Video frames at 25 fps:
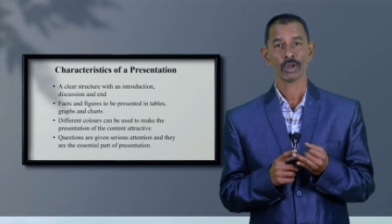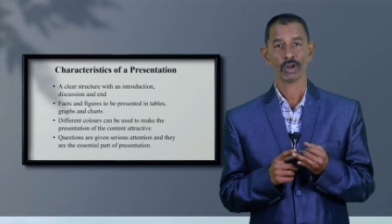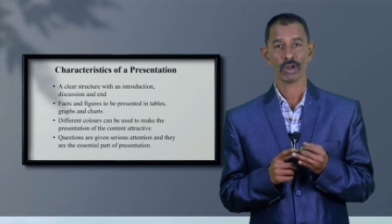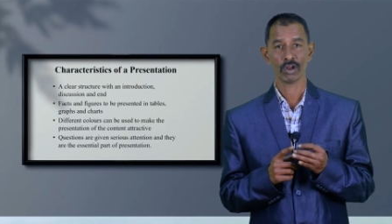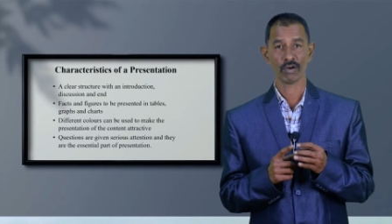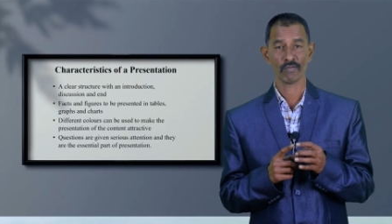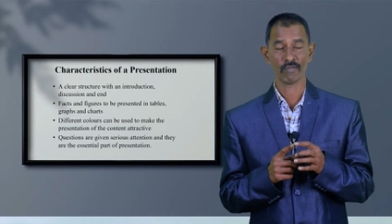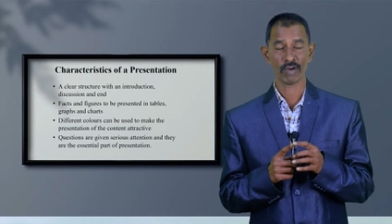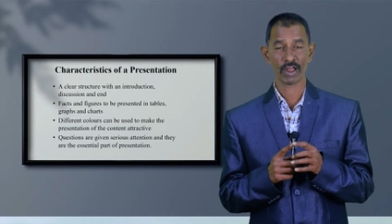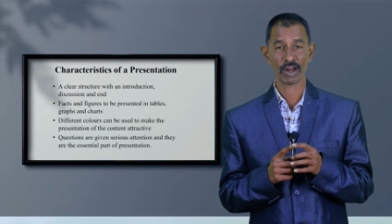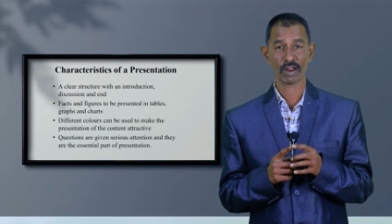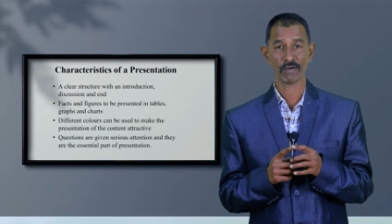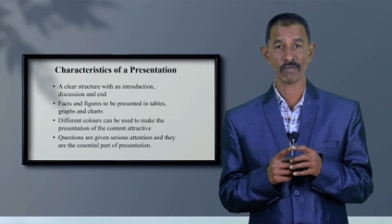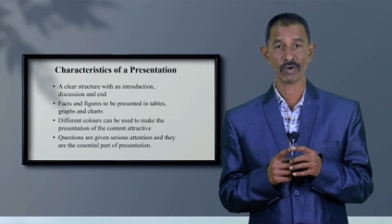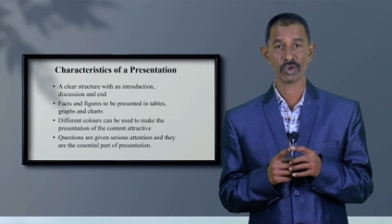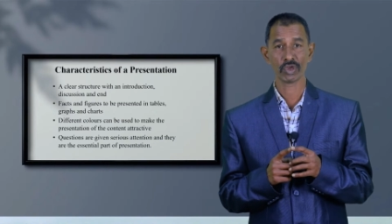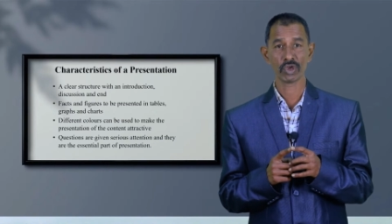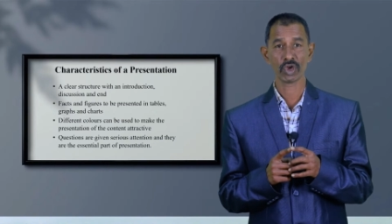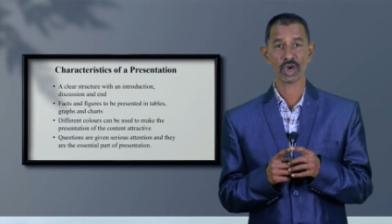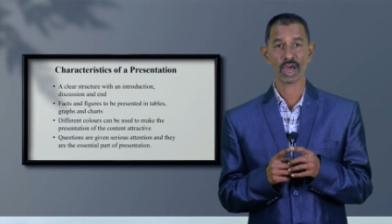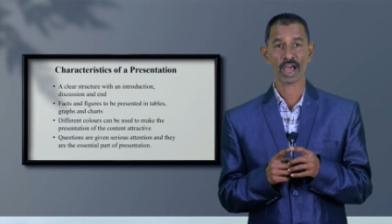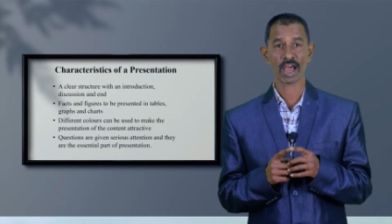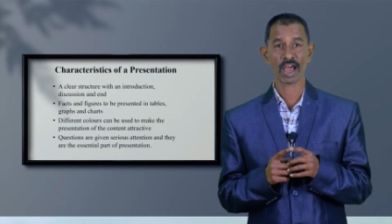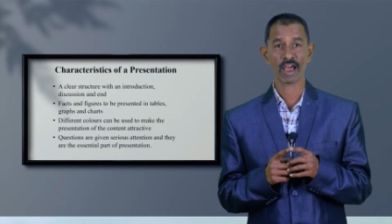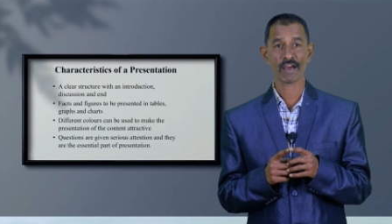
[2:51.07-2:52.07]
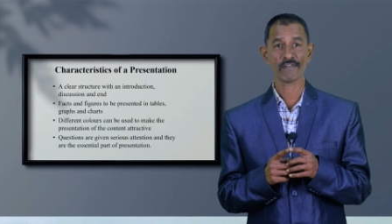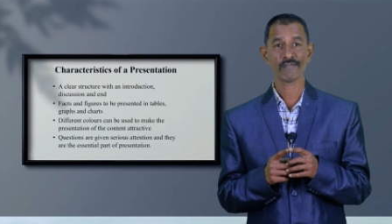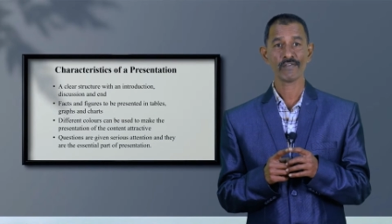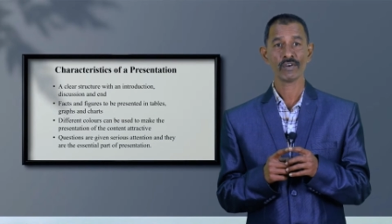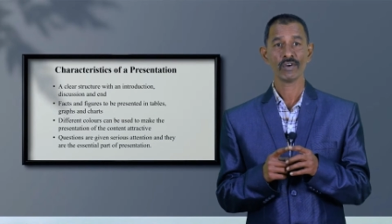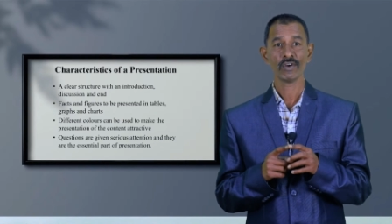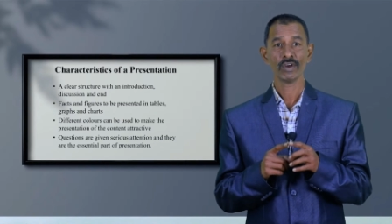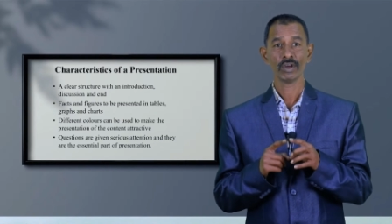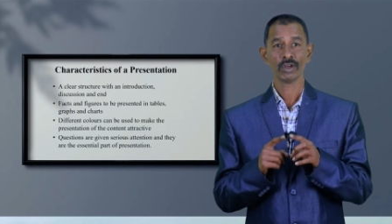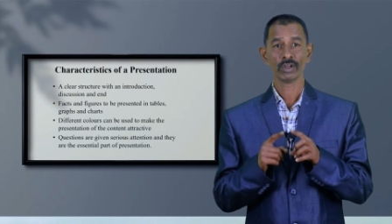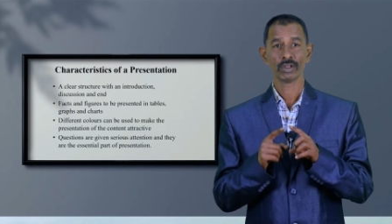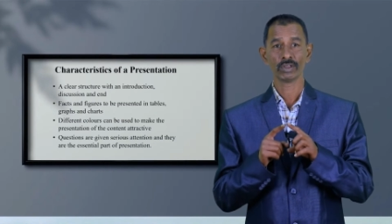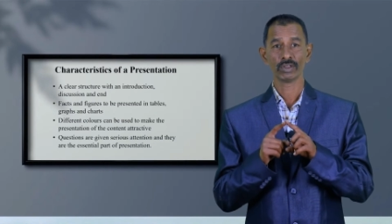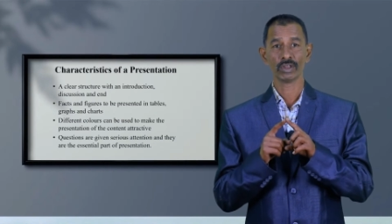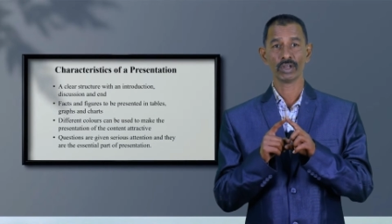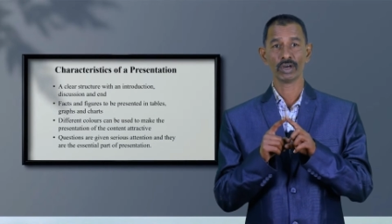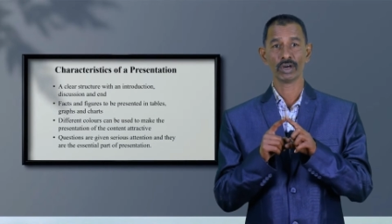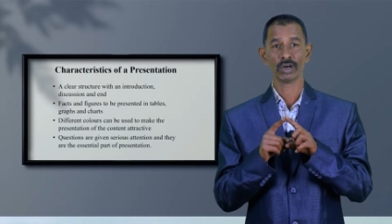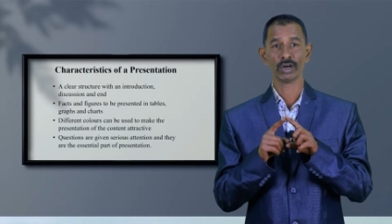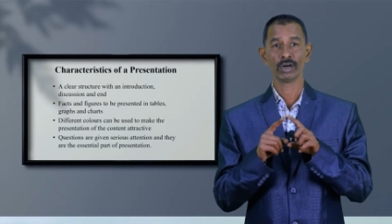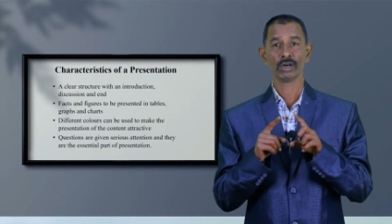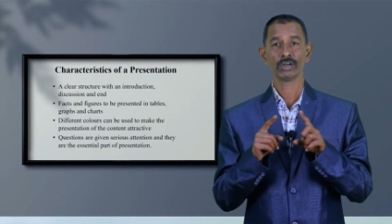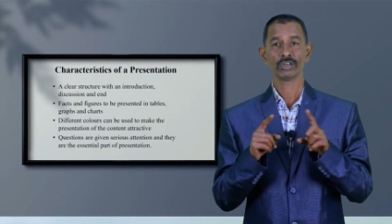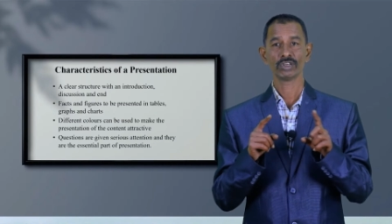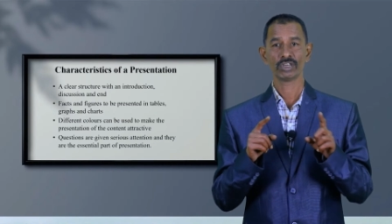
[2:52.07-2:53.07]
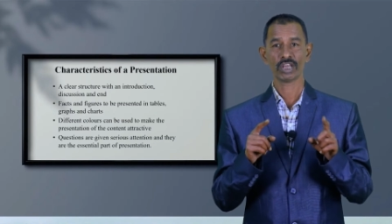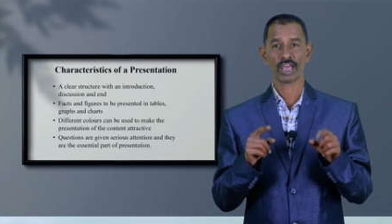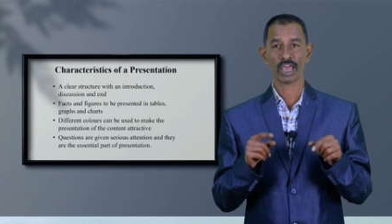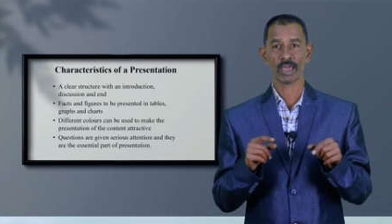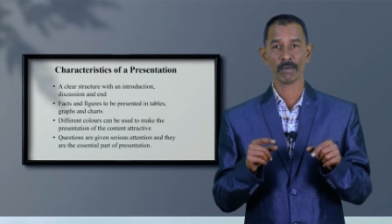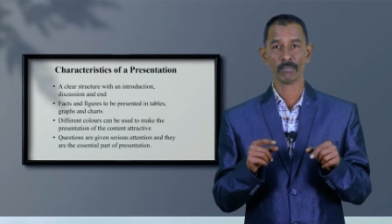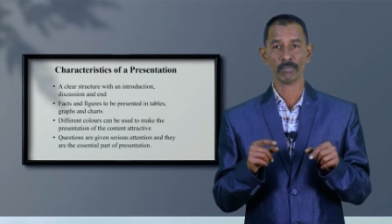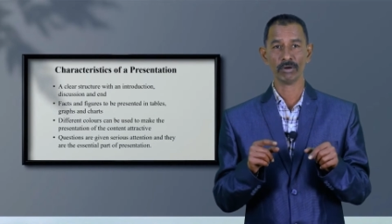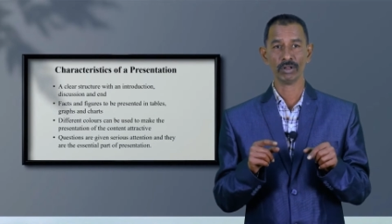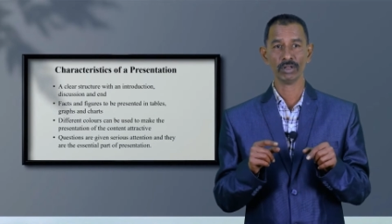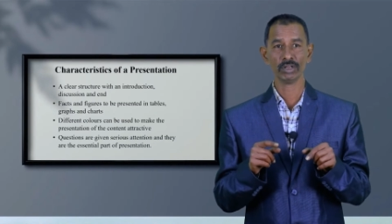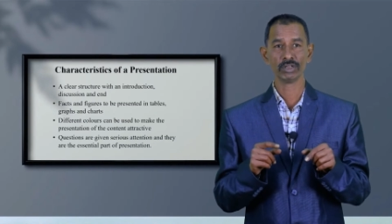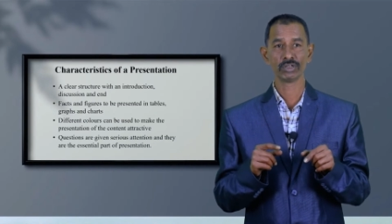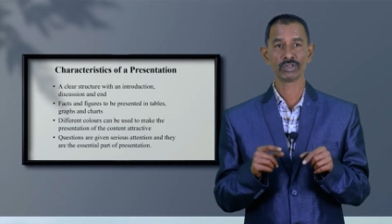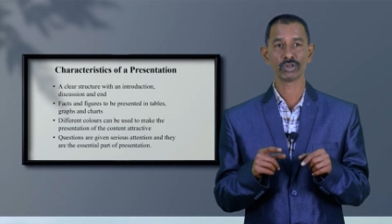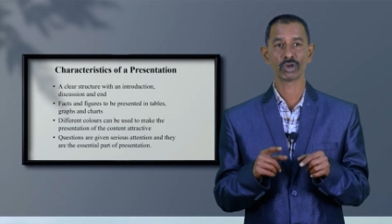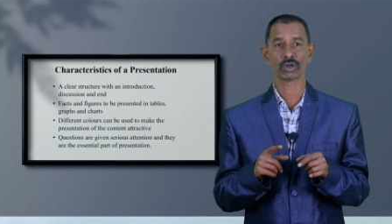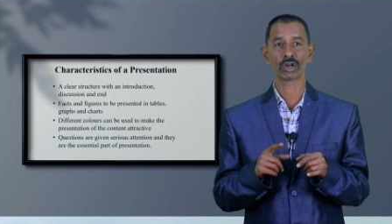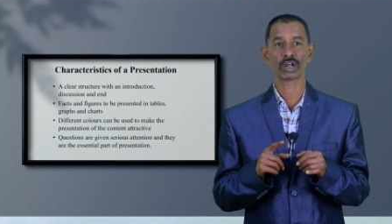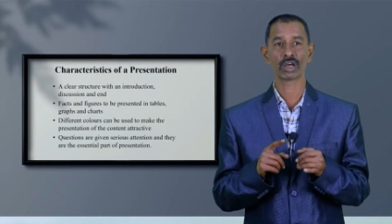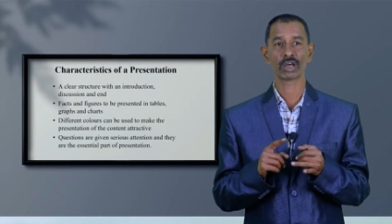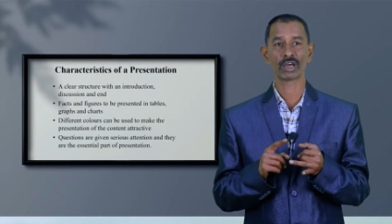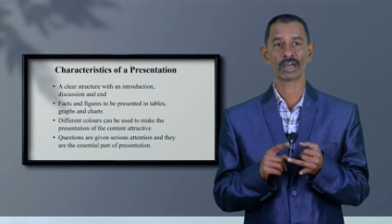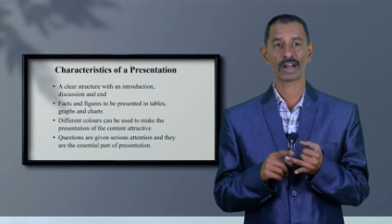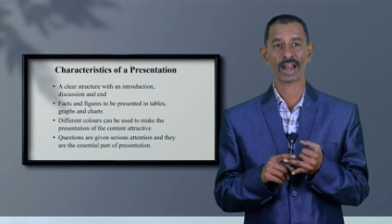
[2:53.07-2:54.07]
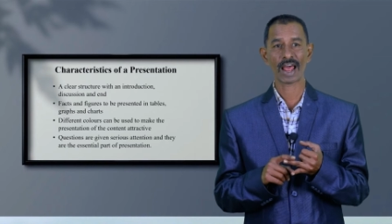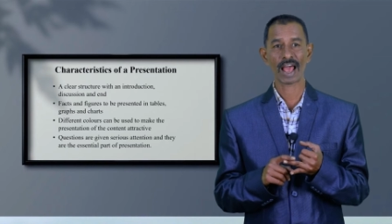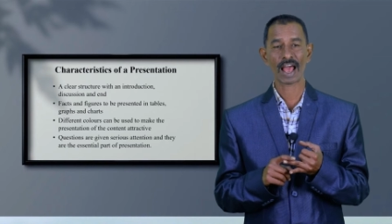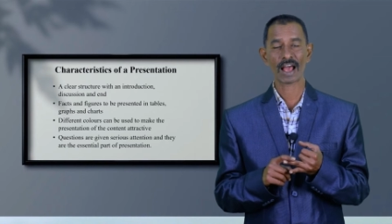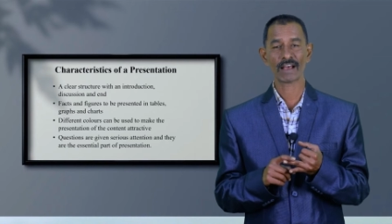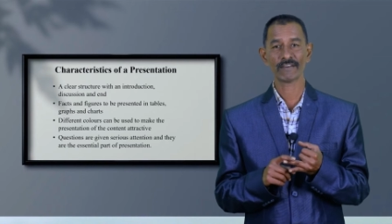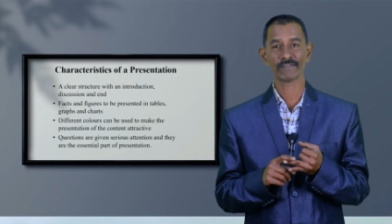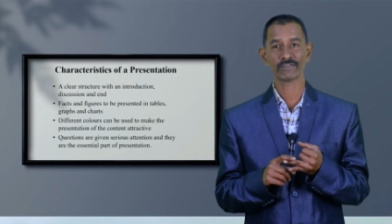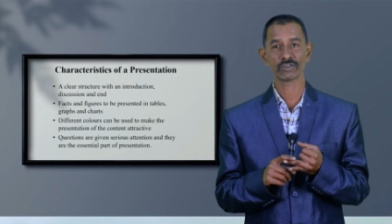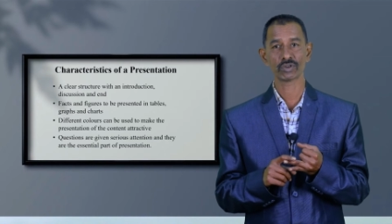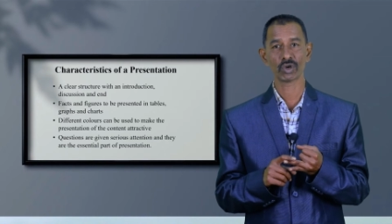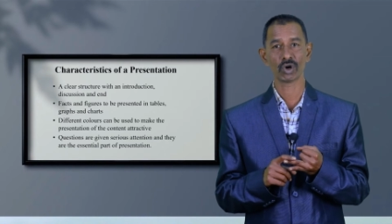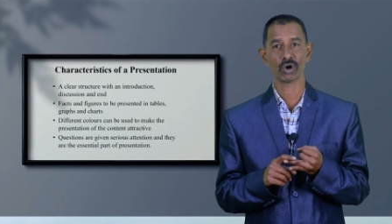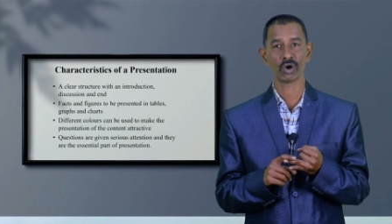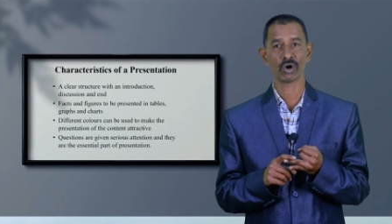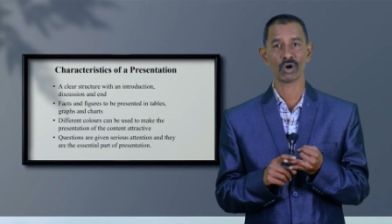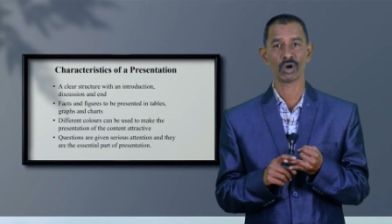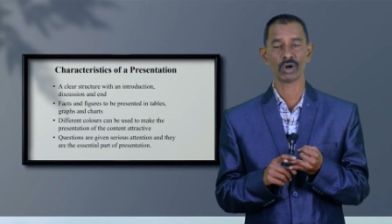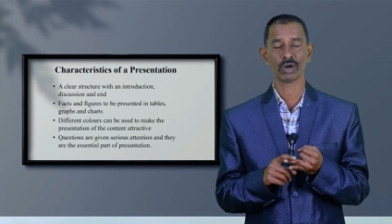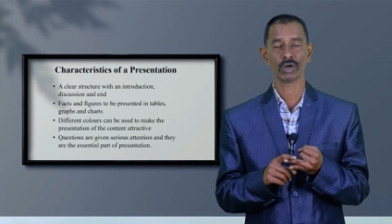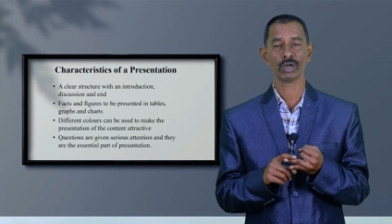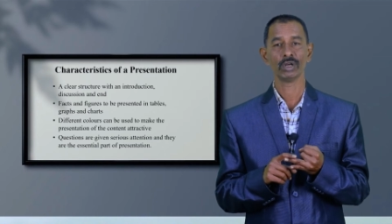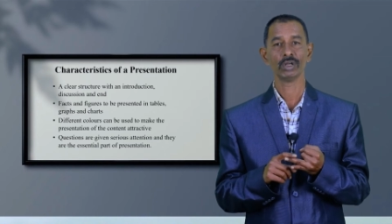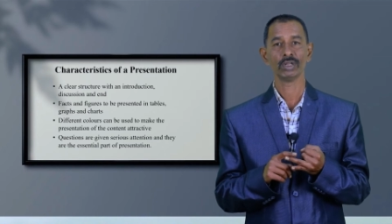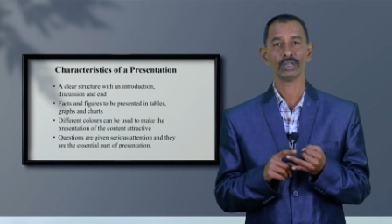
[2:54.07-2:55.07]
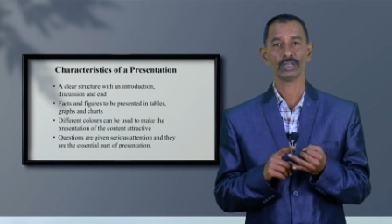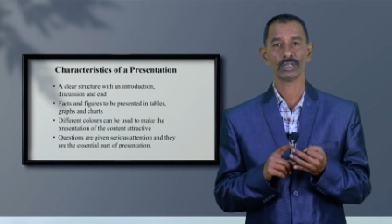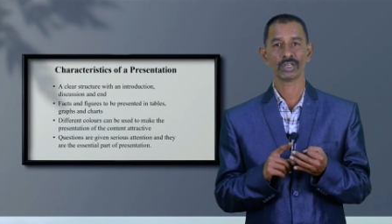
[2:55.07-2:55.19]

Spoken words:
Now, whenever you have the tables or graphs or